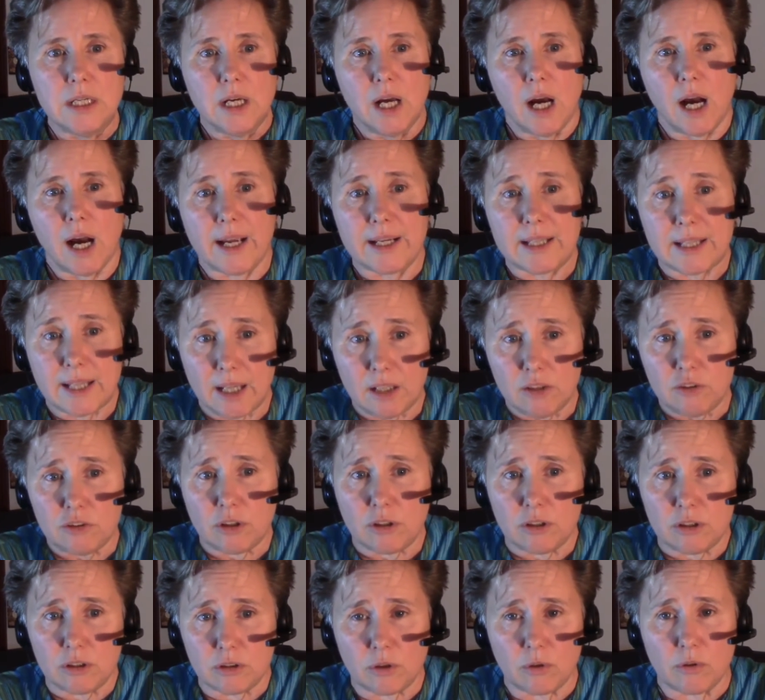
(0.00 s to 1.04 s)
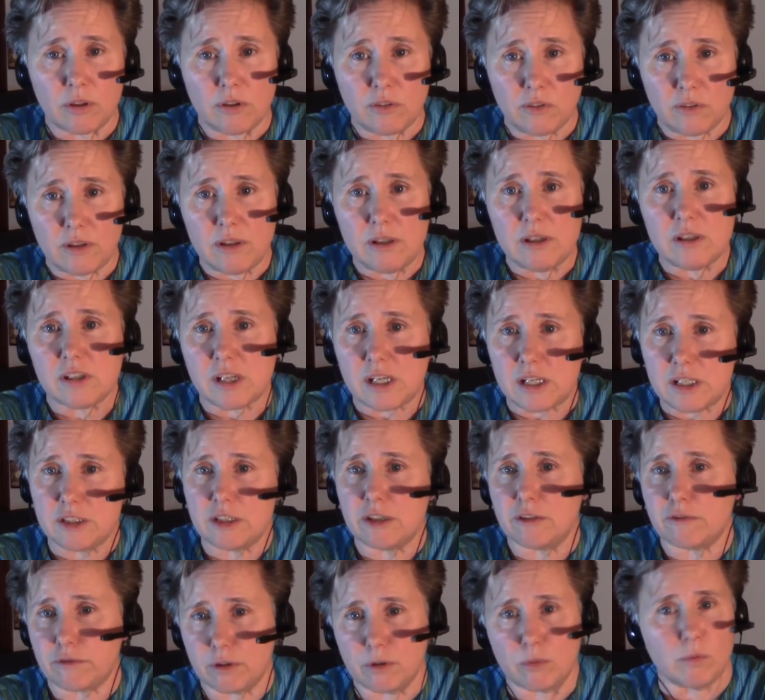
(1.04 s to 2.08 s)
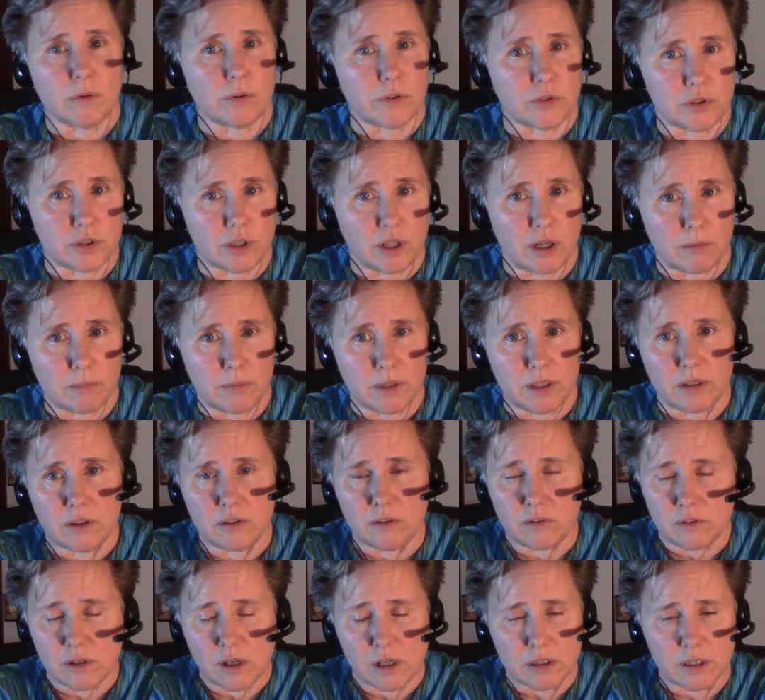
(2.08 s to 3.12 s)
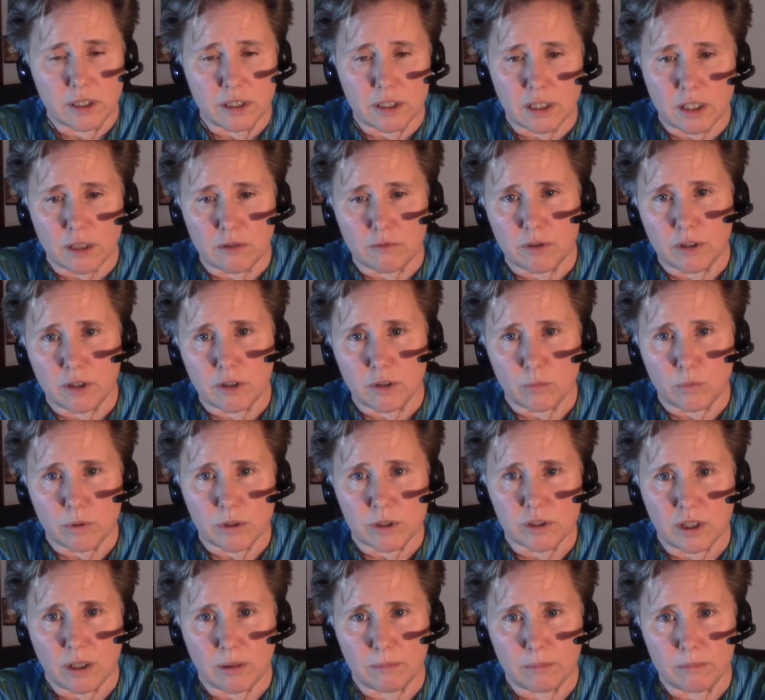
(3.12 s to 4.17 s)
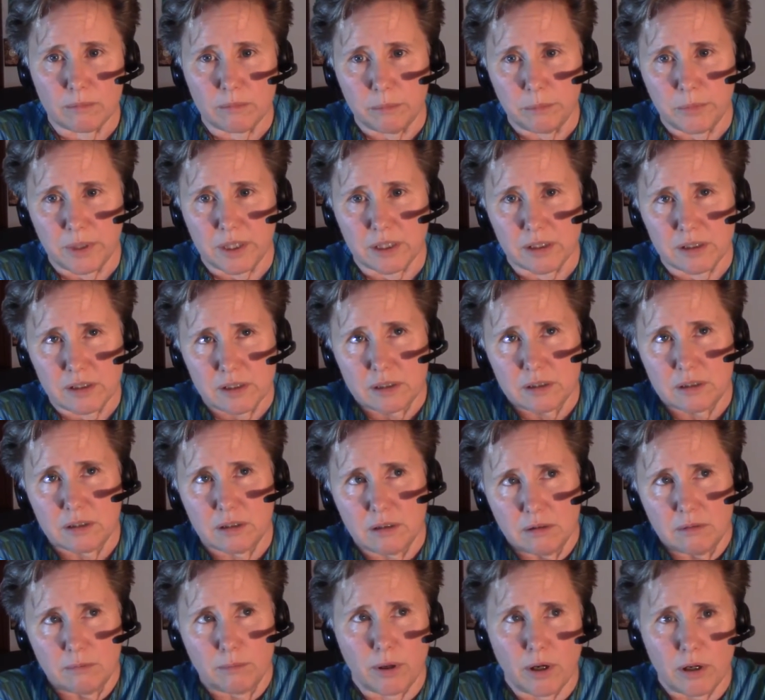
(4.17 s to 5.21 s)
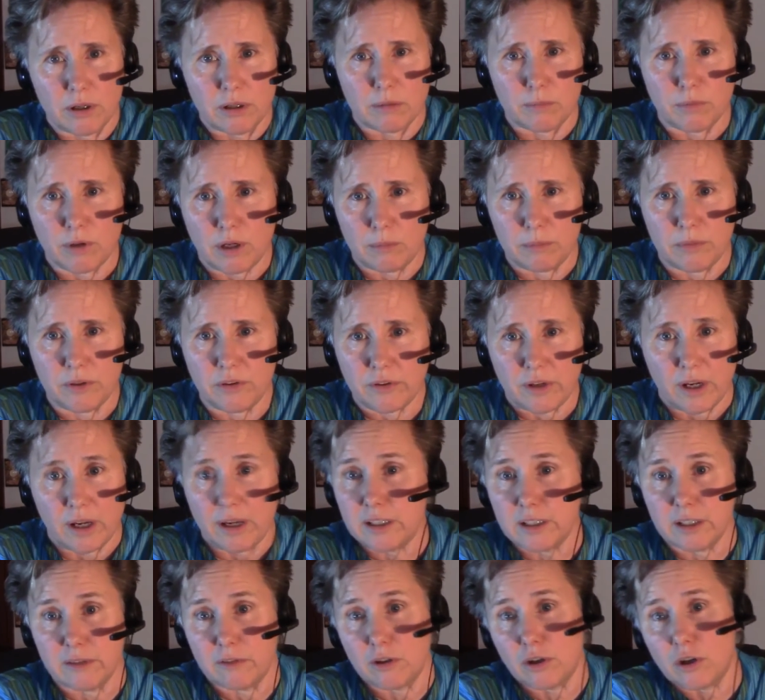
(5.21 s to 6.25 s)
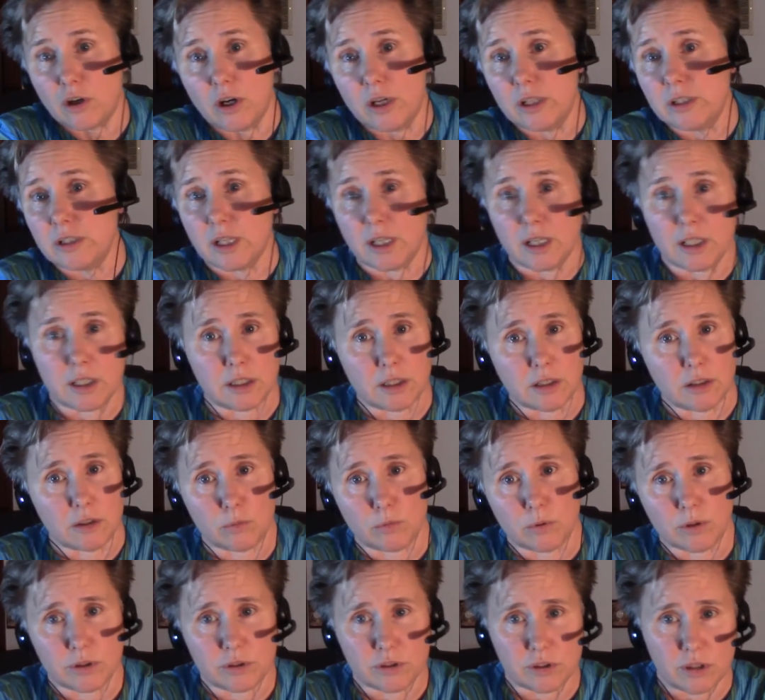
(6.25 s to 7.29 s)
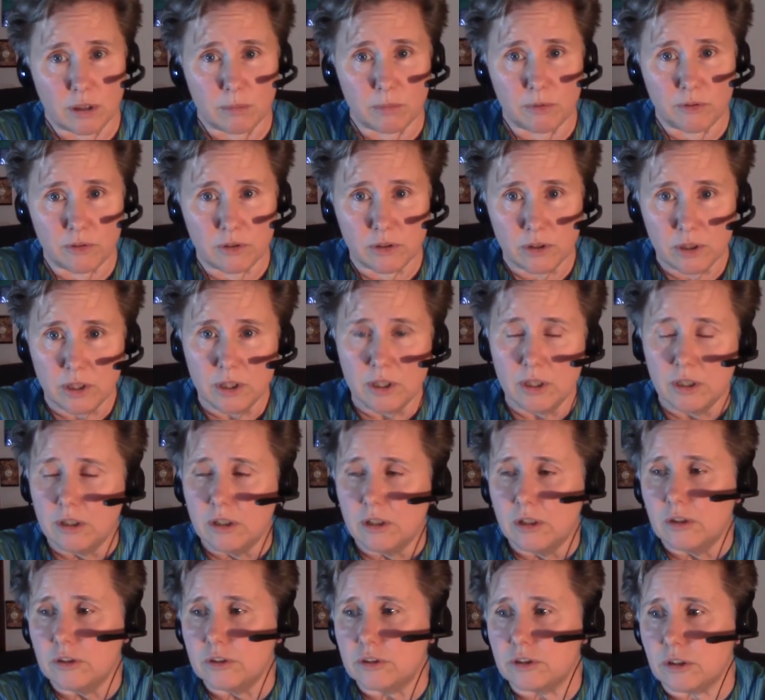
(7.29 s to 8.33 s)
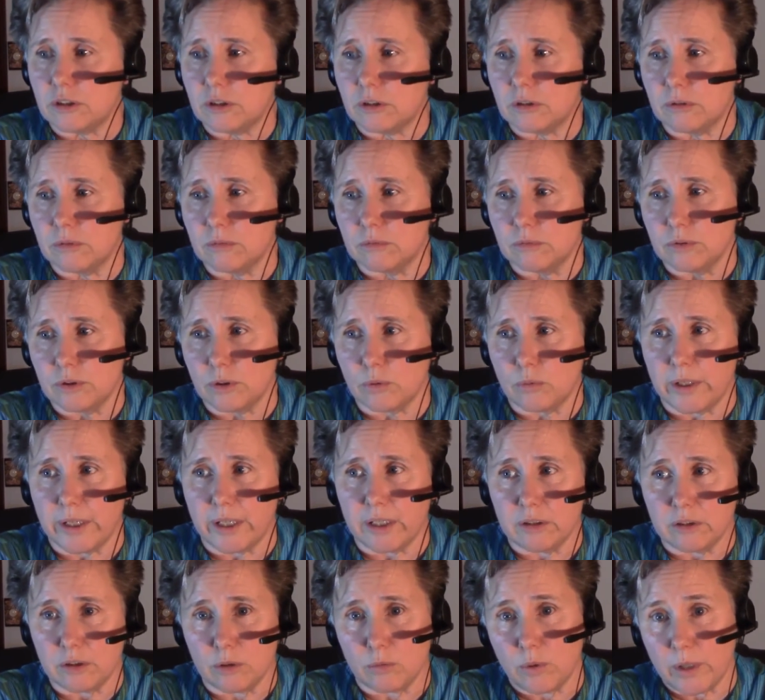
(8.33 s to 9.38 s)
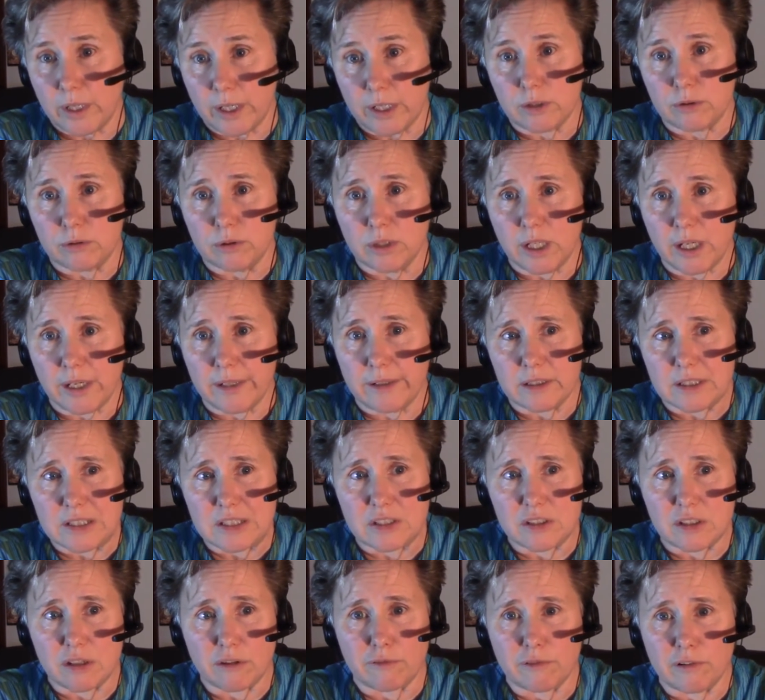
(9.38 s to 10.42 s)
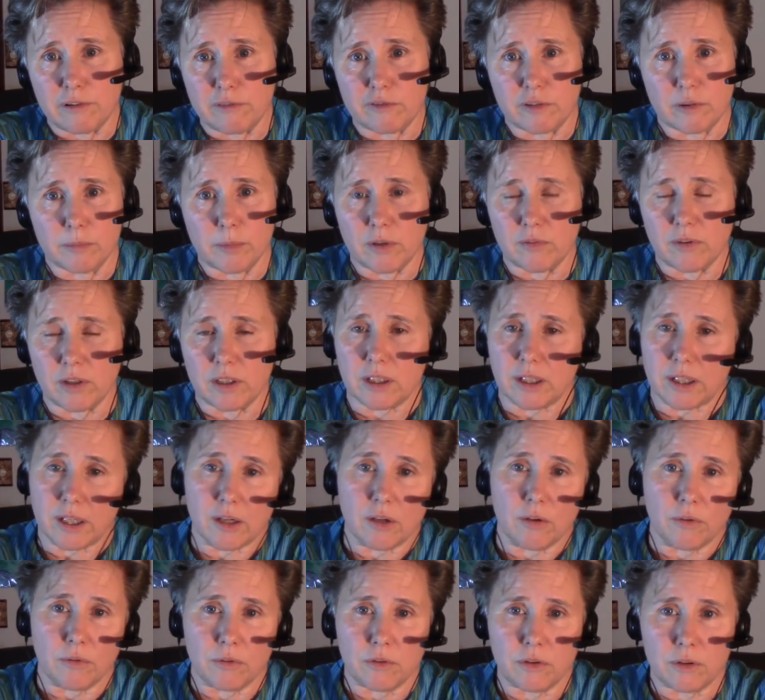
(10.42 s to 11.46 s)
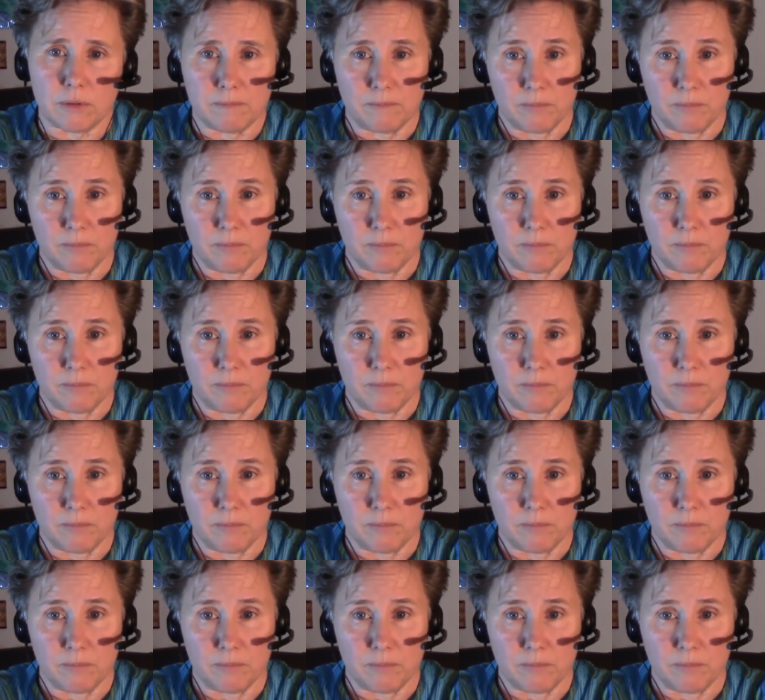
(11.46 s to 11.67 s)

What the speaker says: I can tell you, though, this is a different workshop. It is not like every other workshop, because part of the problem is I'd never gone to any other workshops. So the one I created is different from everything else.